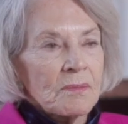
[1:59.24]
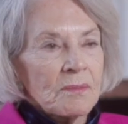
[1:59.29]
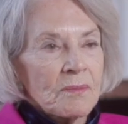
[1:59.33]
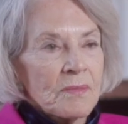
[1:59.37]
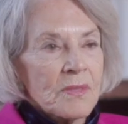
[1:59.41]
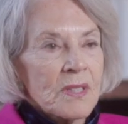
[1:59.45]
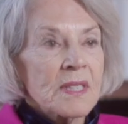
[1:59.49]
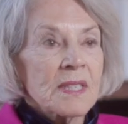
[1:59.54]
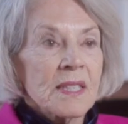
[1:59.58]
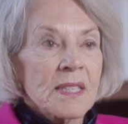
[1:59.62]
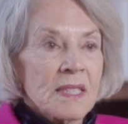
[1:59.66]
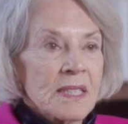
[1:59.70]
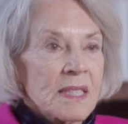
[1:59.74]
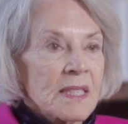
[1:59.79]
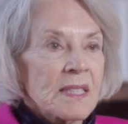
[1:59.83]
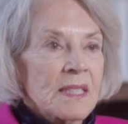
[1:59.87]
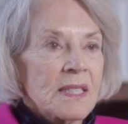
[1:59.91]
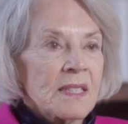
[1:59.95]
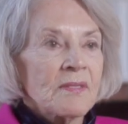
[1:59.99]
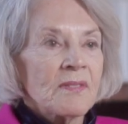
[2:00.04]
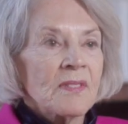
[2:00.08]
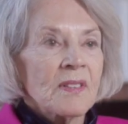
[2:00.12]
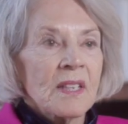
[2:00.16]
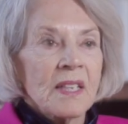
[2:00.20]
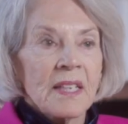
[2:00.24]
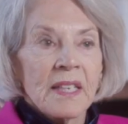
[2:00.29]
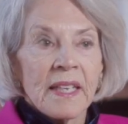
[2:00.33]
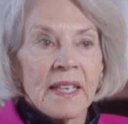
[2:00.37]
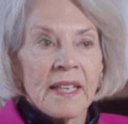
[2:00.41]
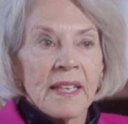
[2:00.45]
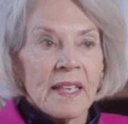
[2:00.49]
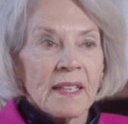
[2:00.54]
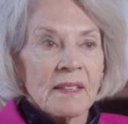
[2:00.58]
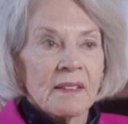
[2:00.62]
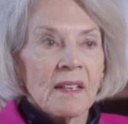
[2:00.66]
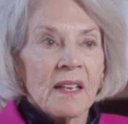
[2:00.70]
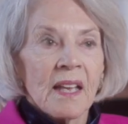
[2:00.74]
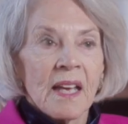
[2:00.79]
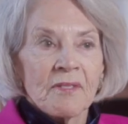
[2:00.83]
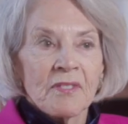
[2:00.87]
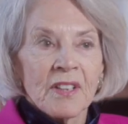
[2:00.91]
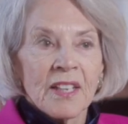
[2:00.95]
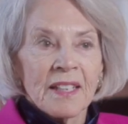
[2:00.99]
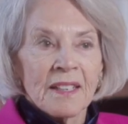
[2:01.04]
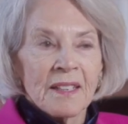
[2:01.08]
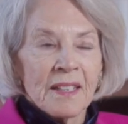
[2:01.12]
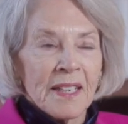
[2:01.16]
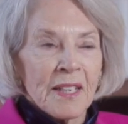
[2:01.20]
sensitively and
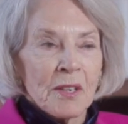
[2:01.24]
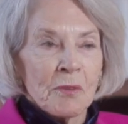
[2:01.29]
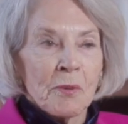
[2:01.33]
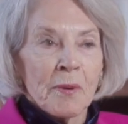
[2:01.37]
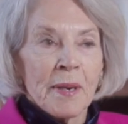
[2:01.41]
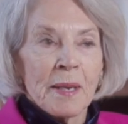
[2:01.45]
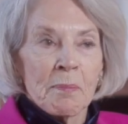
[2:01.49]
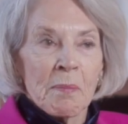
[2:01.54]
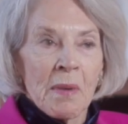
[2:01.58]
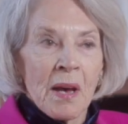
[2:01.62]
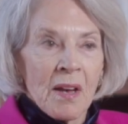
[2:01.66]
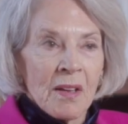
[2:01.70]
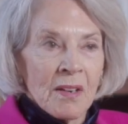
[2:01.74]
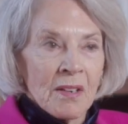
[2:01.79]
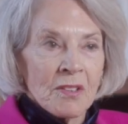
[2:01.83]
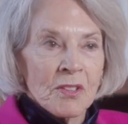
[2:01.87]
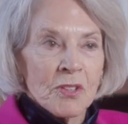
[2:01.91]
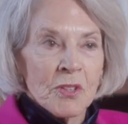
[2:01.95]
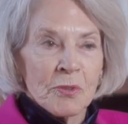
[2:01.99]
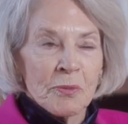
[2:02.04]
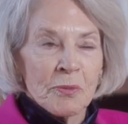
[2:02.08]
lovingly remodeled or